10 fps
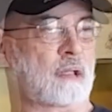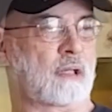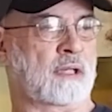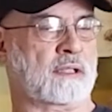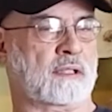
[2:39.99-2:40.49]

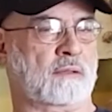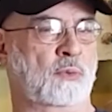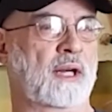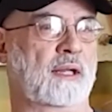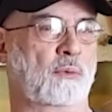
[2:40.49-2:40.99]
it's
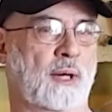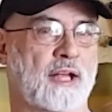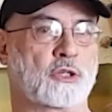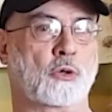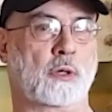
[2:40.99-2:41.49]
really
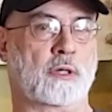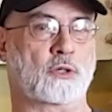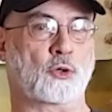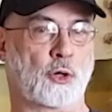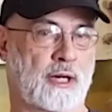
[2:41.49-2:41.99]
relates to a
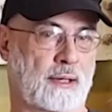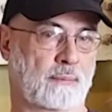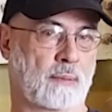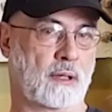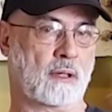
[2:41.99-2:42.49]

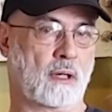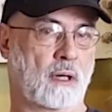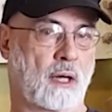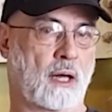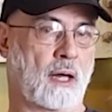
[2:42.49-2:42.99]
dream.
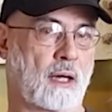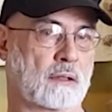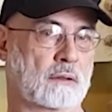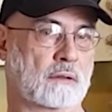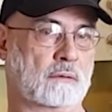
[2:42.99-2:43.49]

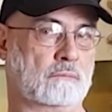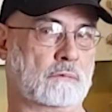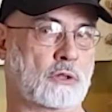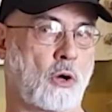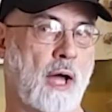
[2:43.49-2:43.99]

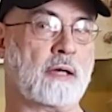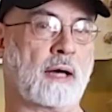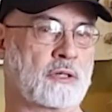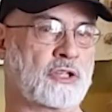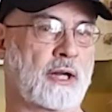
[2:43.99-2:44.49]
So
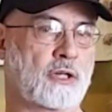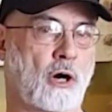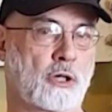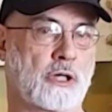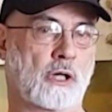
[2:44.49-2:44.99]
I study
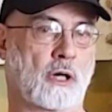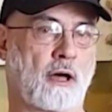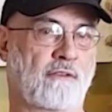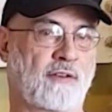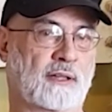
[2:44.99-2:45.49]
Carl Jung a
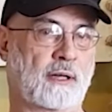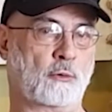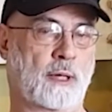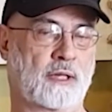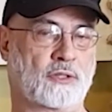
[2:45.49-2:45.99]
lot. In fact, I
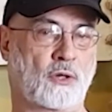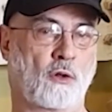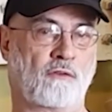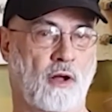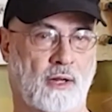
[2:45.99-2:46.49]
read his
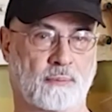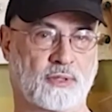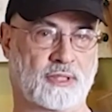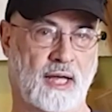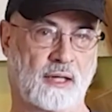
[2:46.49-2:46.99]
whole volume
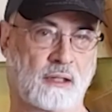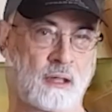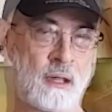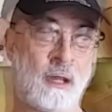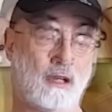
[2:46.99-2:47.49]
set
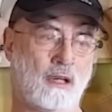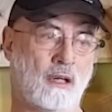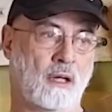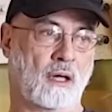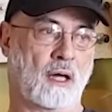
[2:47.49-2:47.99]

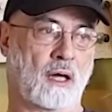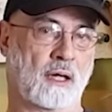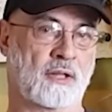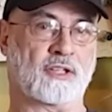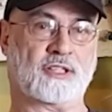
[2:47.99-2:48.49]

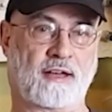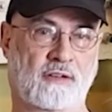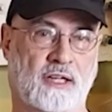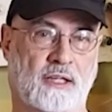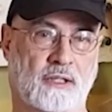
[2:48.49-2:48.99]
in the
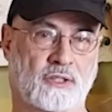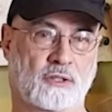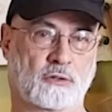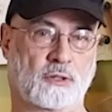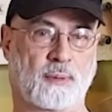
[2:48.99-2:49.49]
70s.
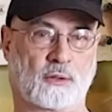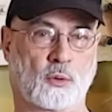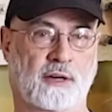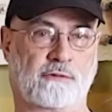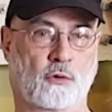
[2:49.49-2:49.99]
There's about
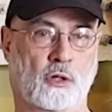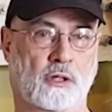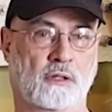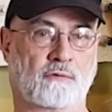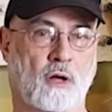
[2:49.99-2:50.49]

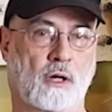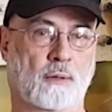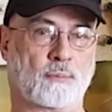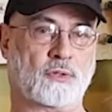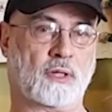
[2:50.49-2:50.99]
24
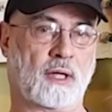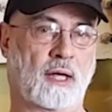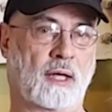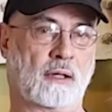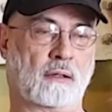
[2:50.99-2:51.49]
volumes,
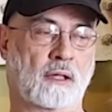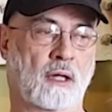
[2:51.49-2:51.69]
and